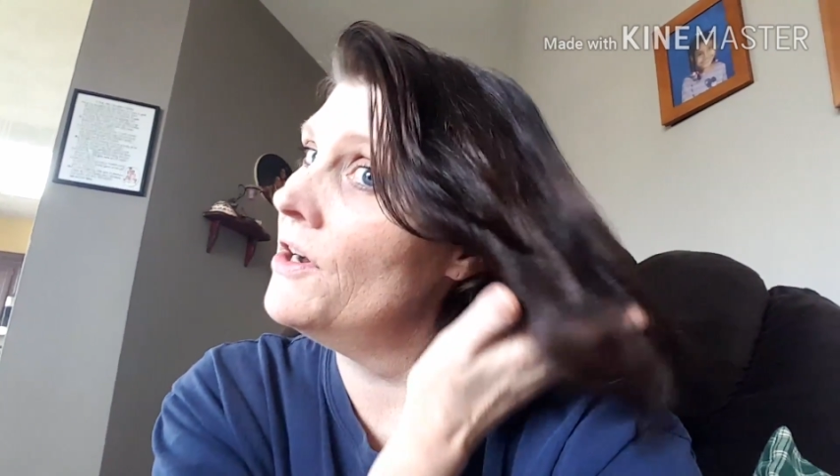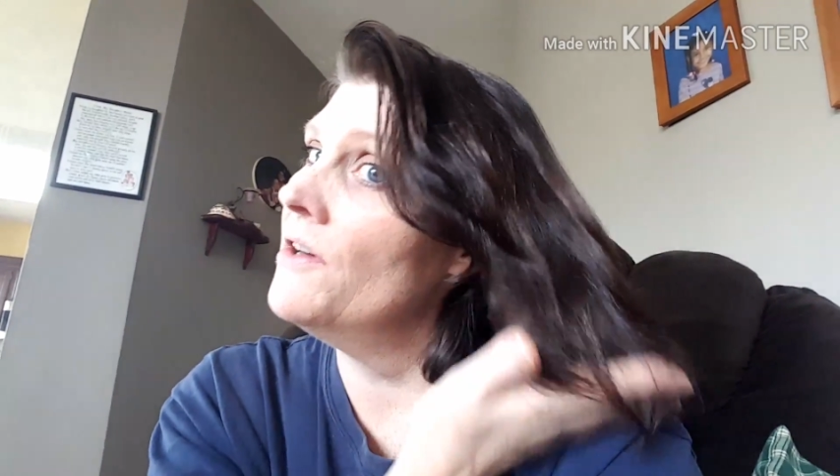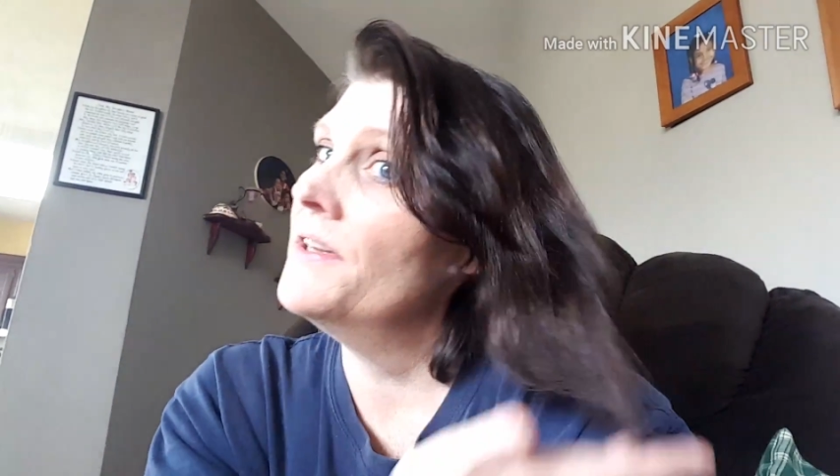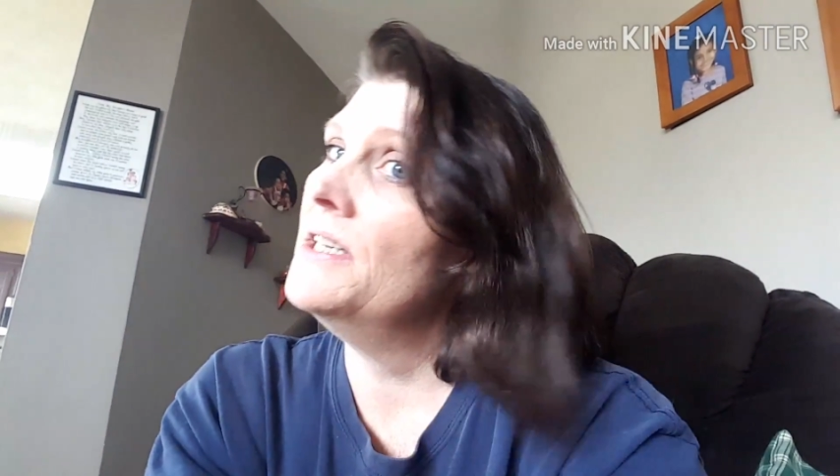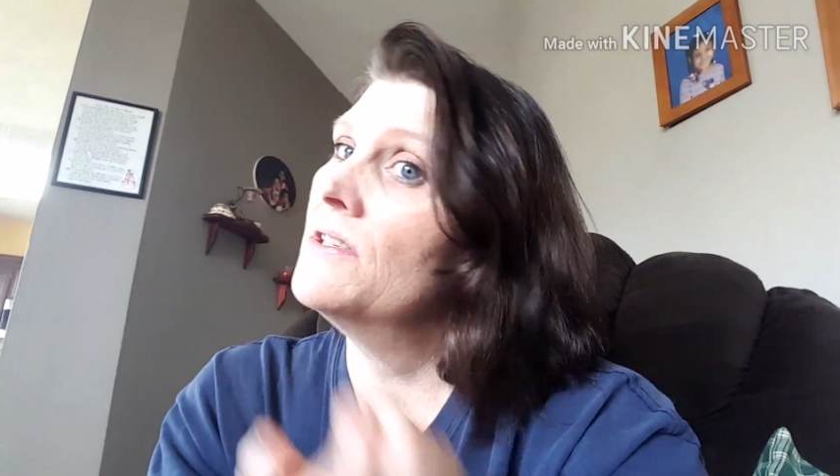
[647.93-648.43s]

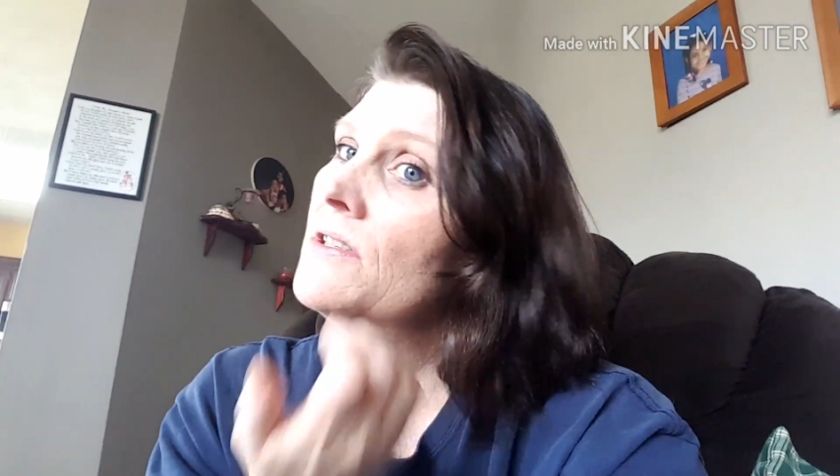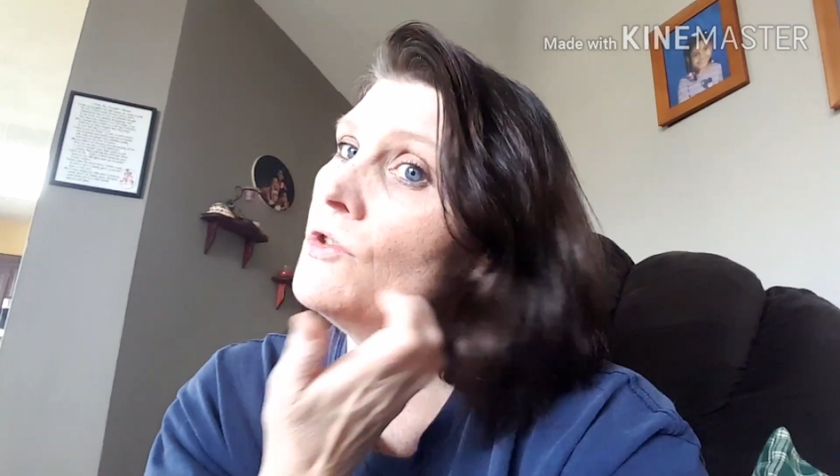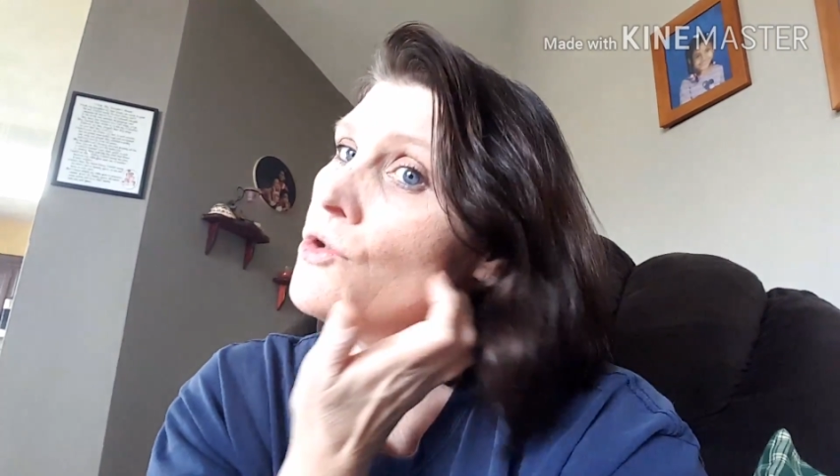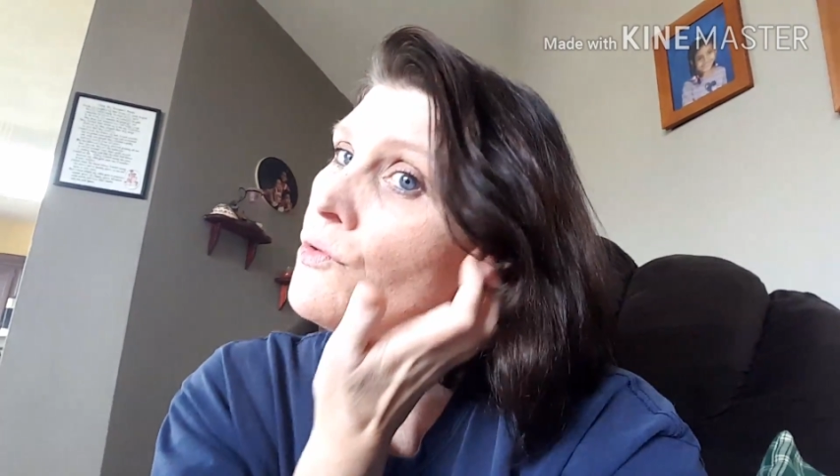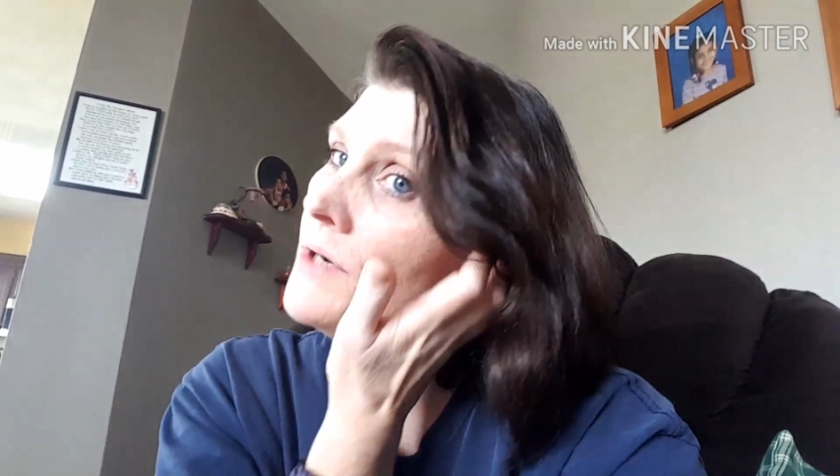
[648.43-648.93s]
all these
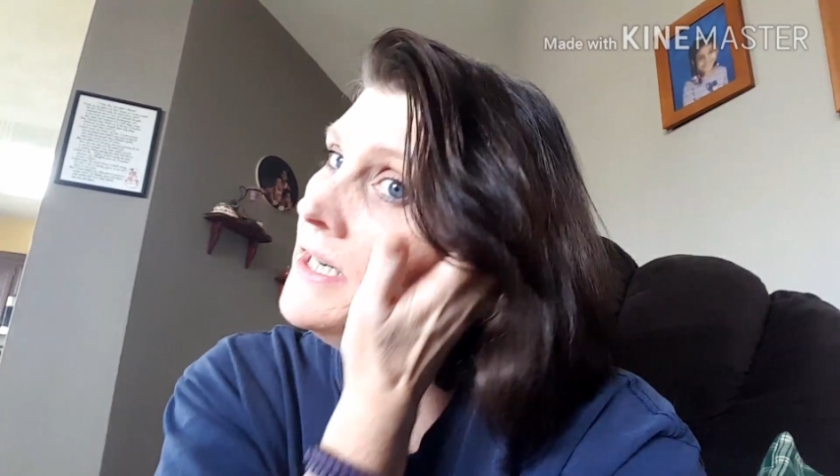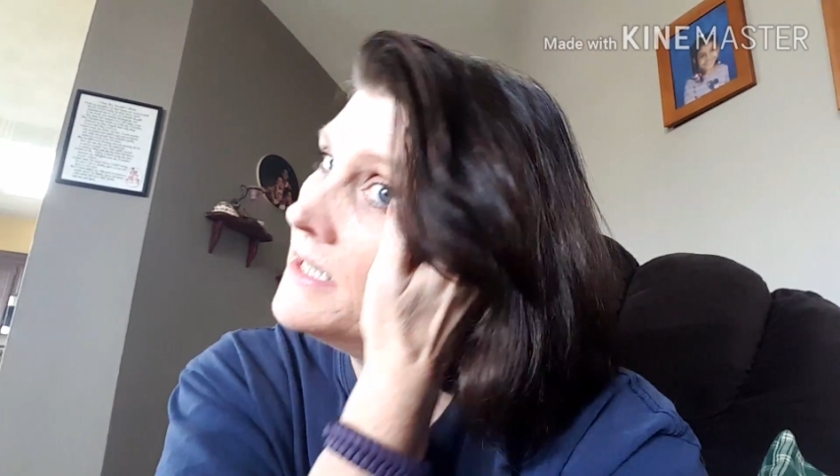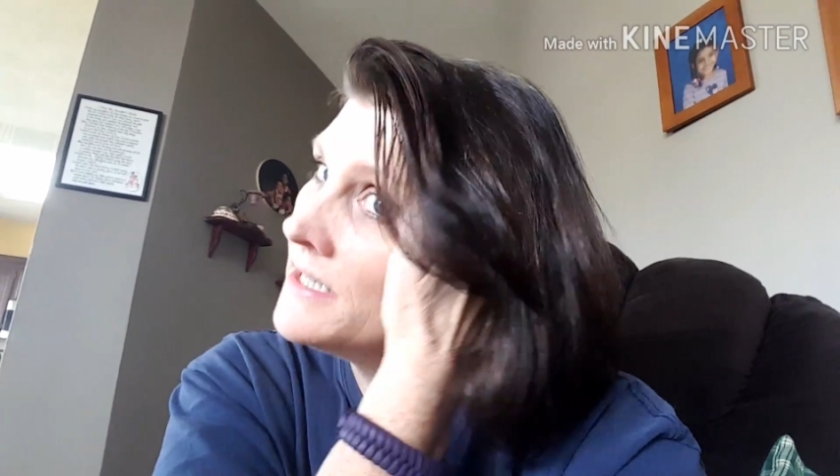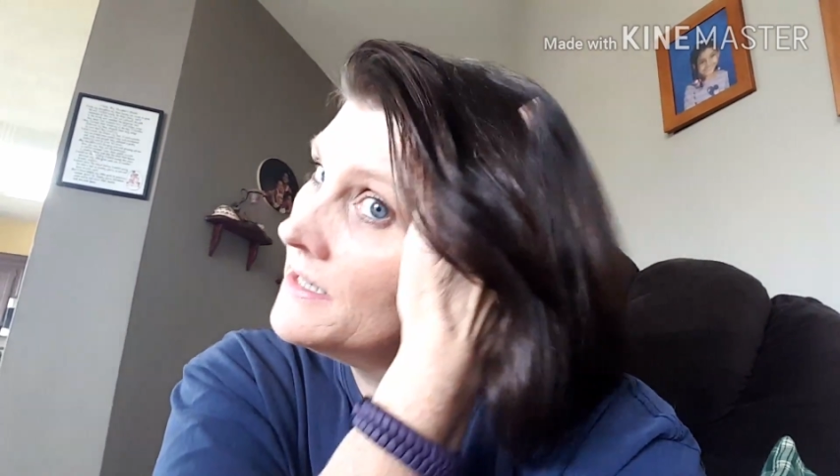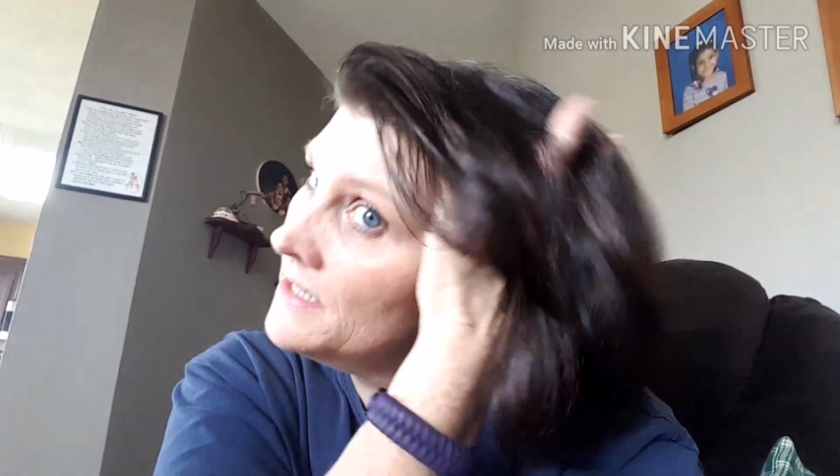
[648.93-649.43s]

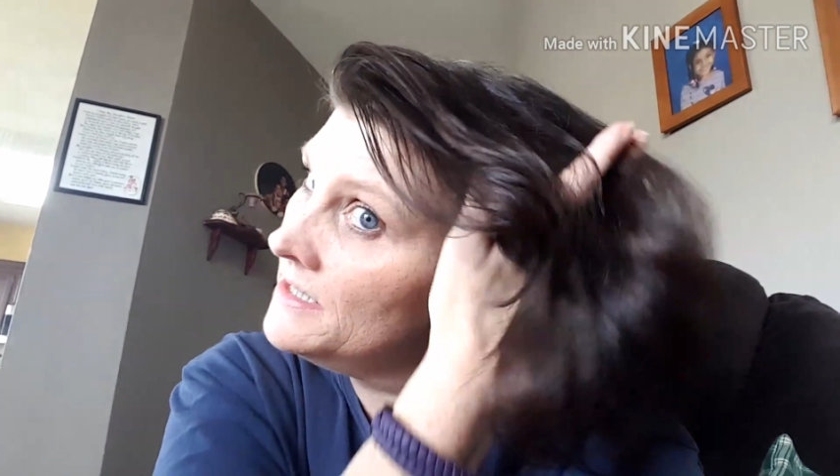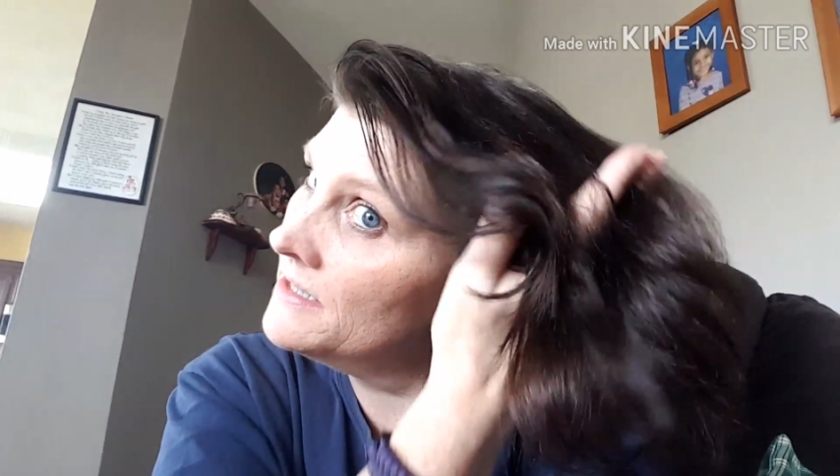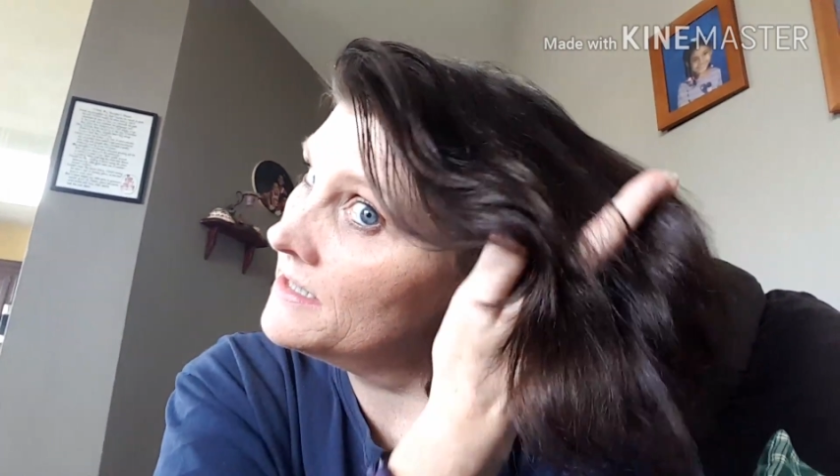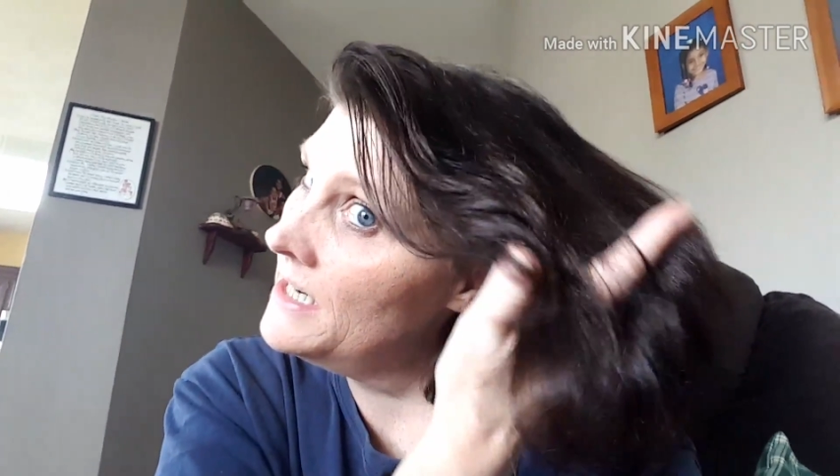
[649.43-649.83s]
treats that these